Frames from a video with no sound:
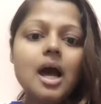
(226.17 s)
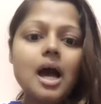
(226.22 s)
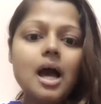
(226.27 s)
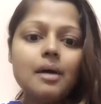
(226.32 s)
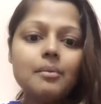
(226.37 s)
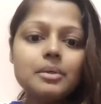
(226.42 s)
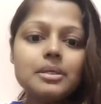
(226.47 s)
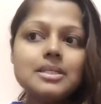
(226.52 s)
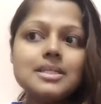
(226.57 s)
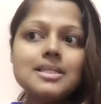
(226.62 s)

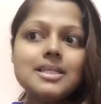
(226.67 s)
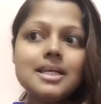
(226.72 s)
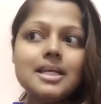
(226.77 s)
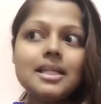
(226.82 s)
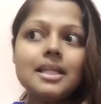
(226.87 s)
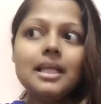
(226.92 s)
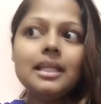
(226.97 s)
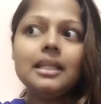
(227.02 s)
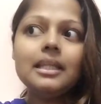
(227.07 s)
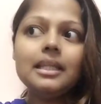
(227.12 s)
I would say
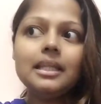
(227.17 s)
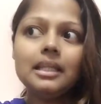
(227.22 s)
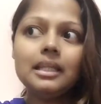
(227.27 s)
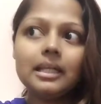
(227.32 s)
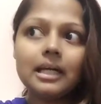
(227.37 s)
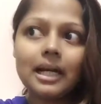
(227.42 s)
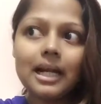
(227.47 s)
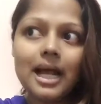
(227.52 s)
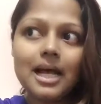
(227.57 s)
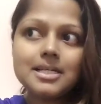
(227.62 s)
that
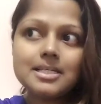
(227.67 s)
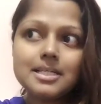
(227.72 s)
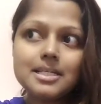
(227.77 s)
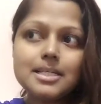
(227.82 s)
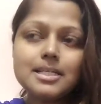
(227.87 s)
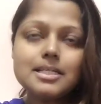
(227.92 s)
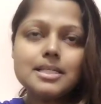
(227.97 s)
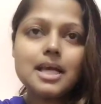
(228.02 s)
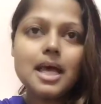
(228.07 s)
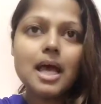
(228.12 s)
the
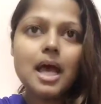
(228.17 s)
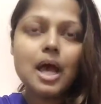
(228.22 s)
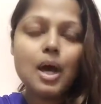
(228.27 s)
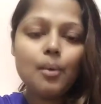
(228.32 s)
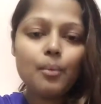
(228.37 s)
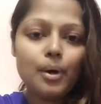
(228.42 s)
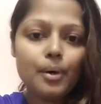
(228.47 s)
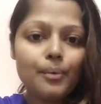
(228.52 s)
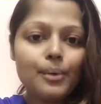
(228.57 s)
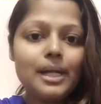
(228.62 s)
classes
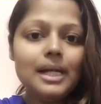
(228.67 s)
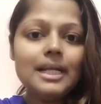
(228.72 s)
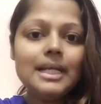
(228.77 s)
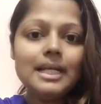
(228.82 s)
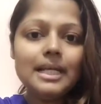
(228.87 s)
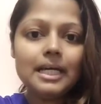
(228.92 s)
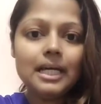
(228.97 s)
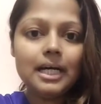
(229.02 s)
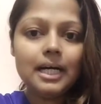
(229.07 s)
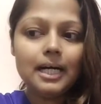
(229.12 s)
were
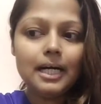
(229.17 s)
really